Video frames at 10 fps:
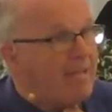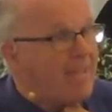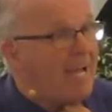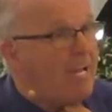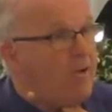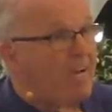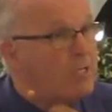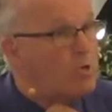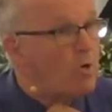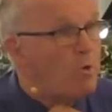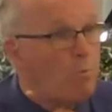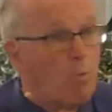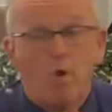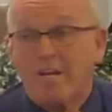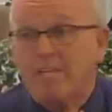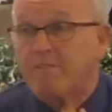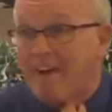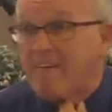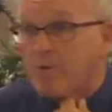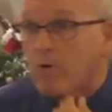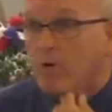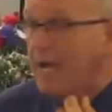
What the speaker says: that hearing is going to work in his favor. He